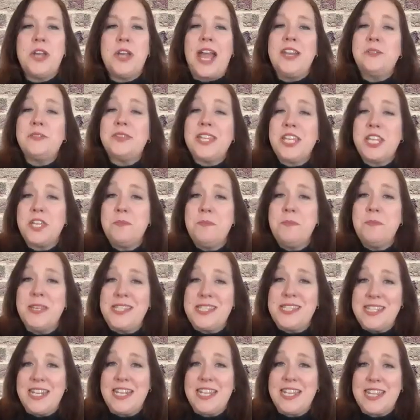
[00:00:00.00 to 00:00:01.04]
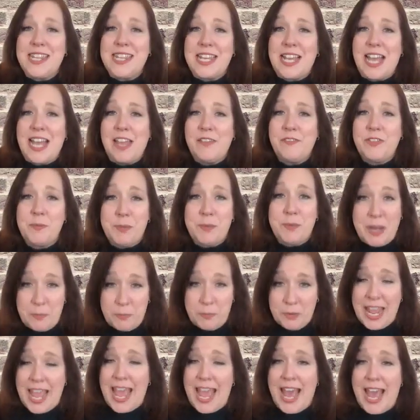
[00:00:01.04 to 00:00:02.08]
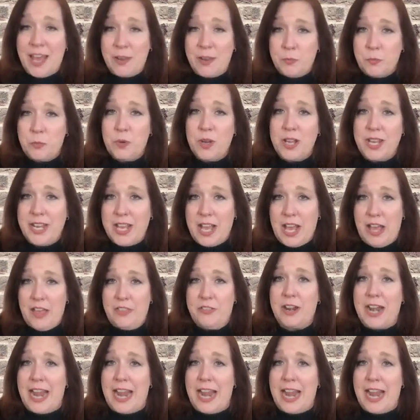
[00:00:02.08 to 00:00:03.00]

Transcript: I don't think you missed anything, Ivy, but I want to add one other